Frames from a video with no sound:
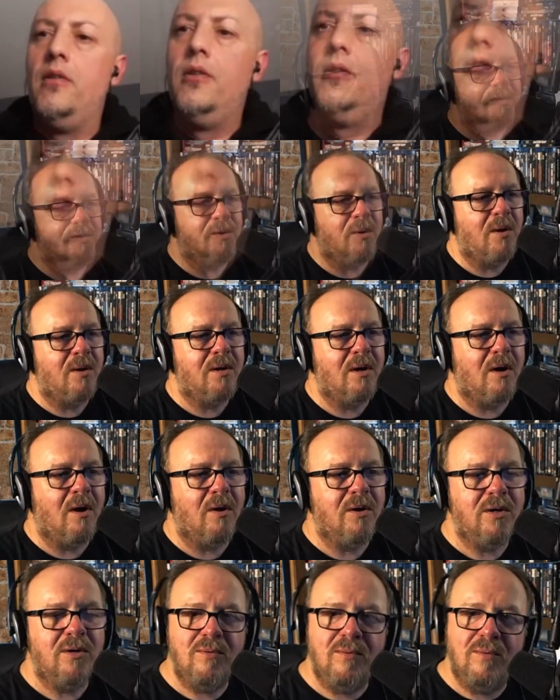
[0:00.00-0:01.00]
So are
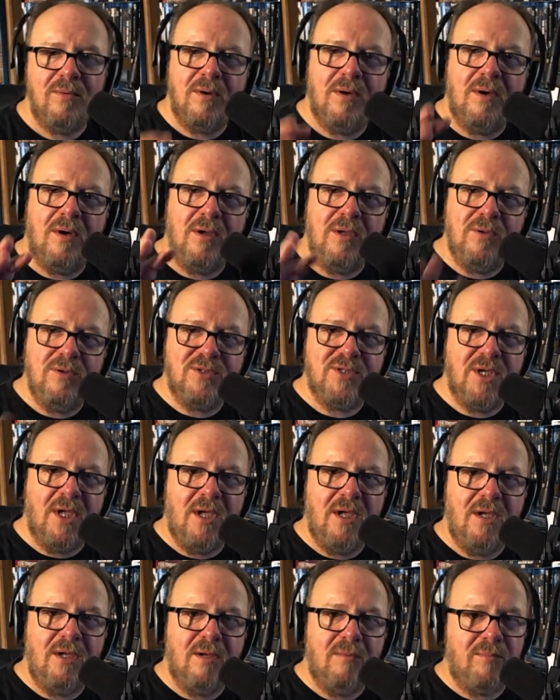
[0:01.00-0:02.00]
you
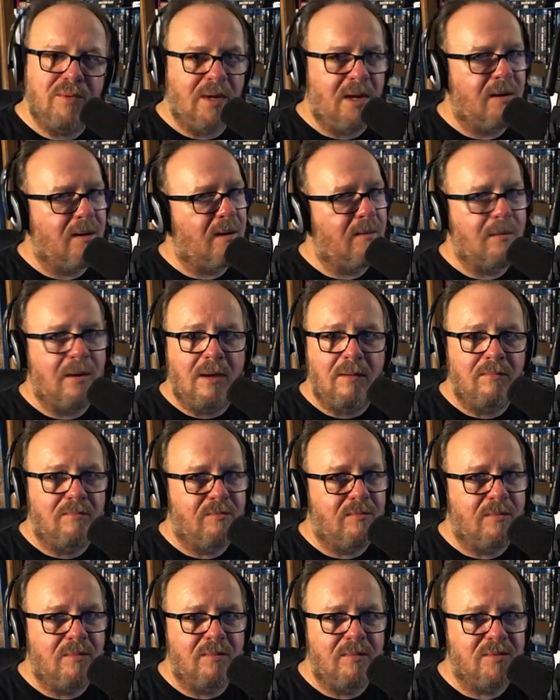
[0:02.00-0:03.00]
saying, and
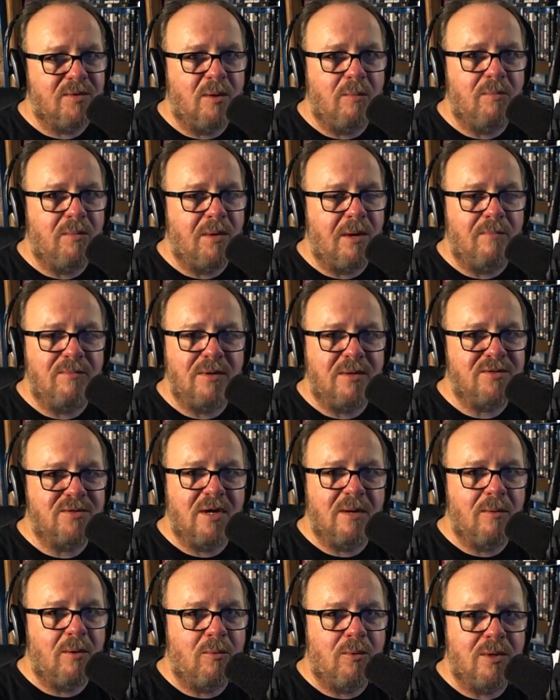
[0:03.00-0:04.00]
I'm not
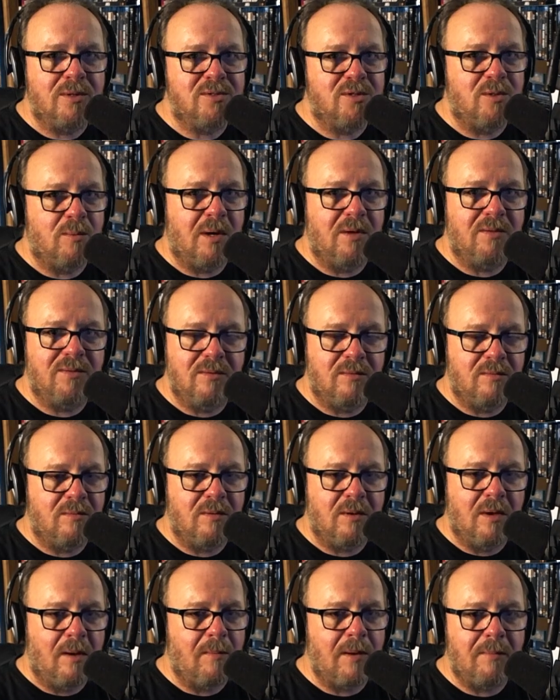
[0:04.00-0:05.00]
trying to put words in your mouth.
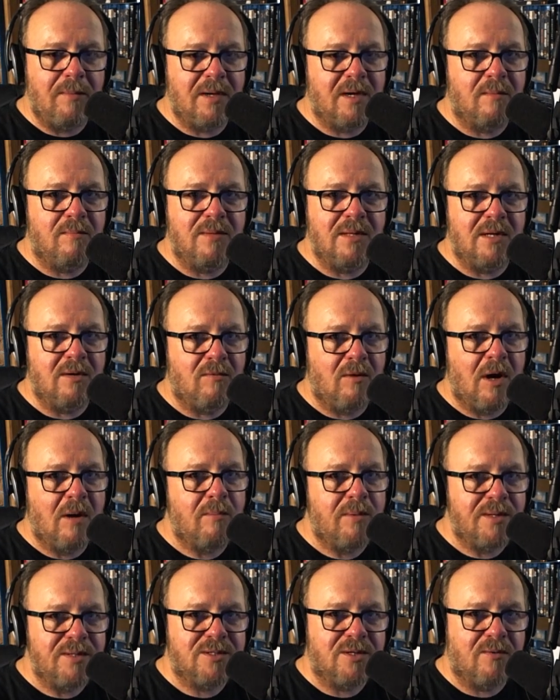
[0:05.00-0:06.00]
I might be completely wrong.
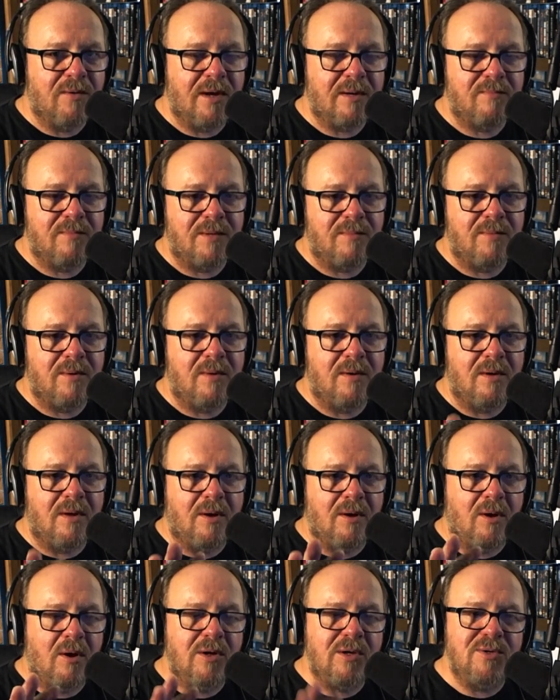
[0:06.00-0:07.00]
Please correct me. But
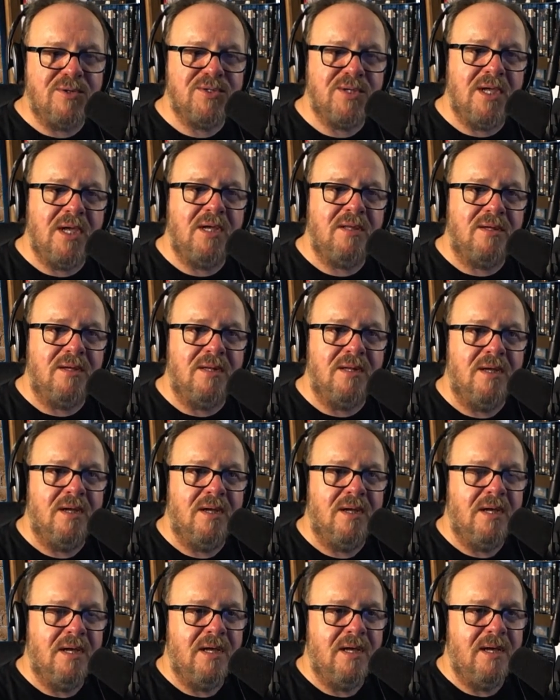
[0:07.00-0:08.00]
are you saying that
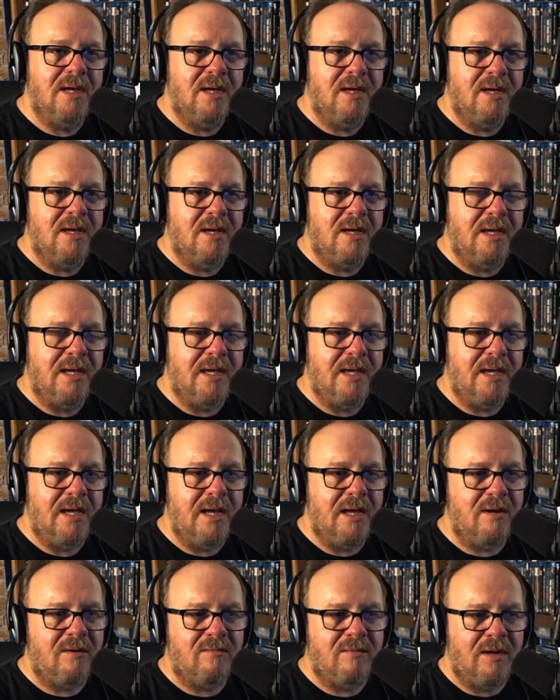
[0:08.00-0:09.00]

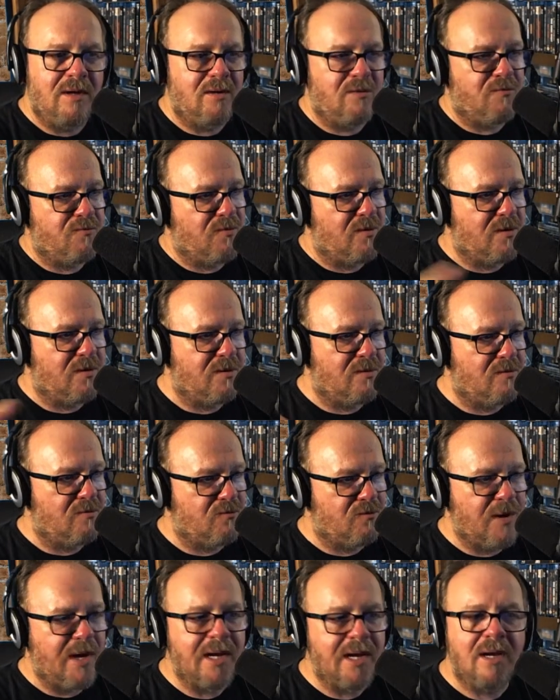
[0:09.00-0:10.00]
in
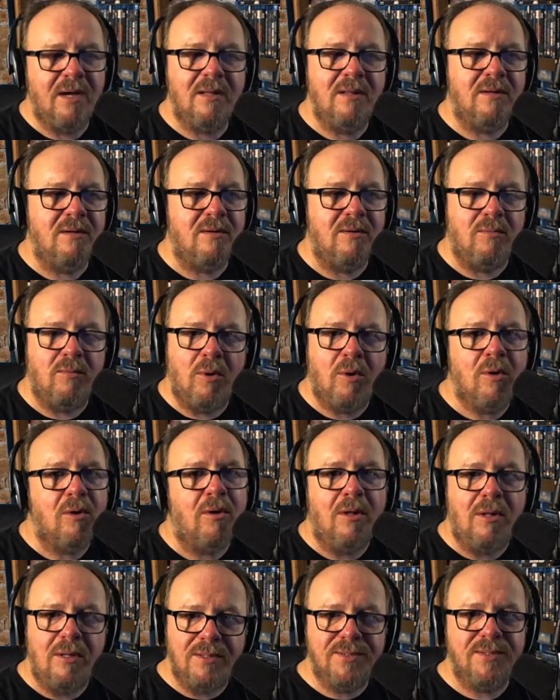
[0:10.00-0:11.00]
regular
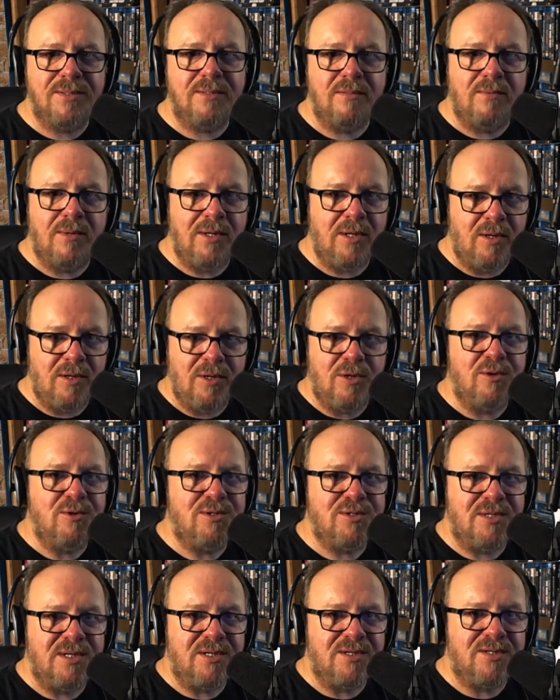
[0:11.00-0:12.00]
world, when you
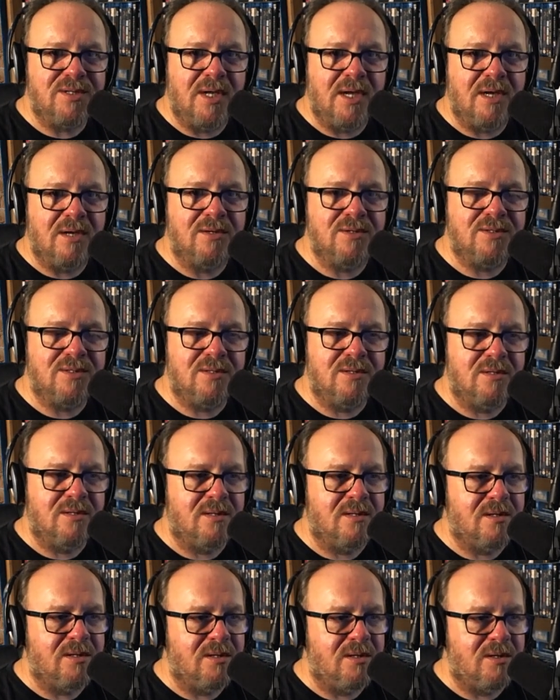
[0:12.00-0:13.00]
use these things,
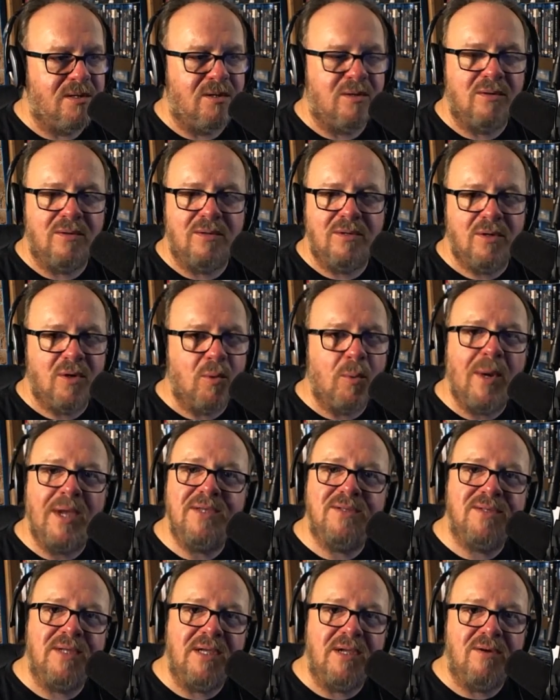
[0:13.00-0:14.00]
you're
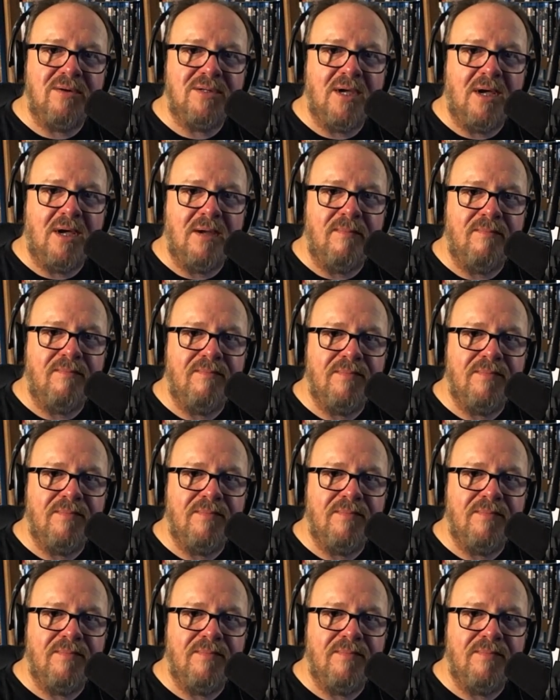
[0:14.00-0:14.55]
wasting your time?